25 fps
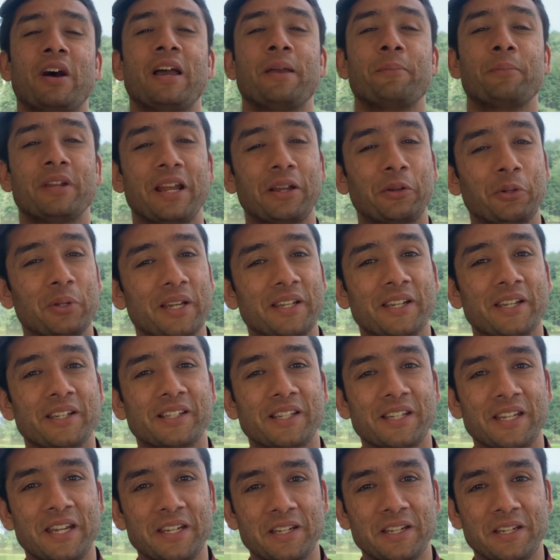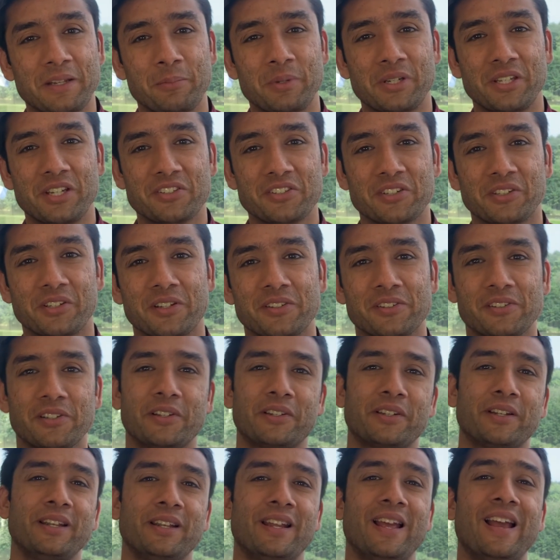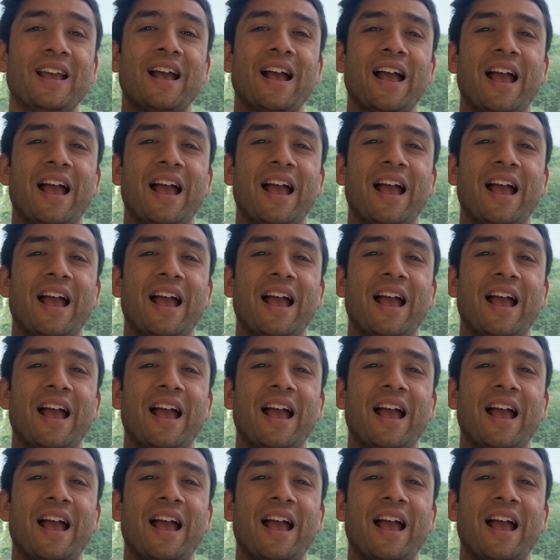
I'm a regulated Canadian immigration consultant.